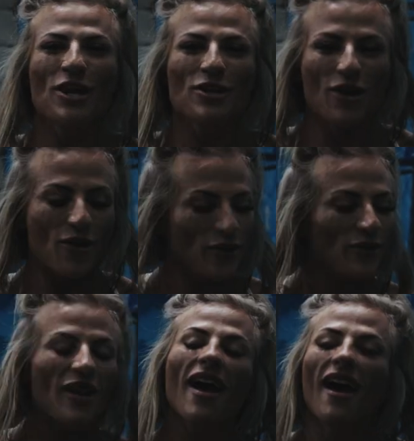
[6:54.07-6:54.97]

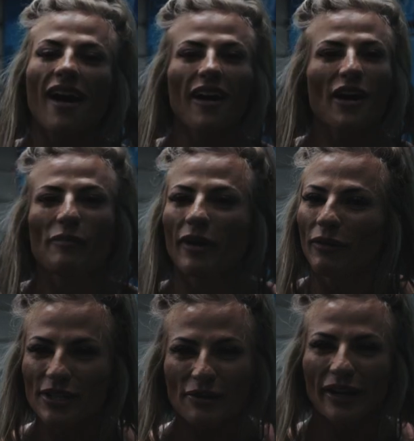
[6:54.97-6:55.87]
known. I
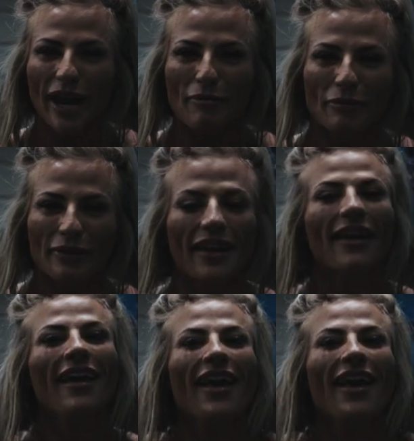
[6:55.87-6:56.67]
wish I would have came up with it.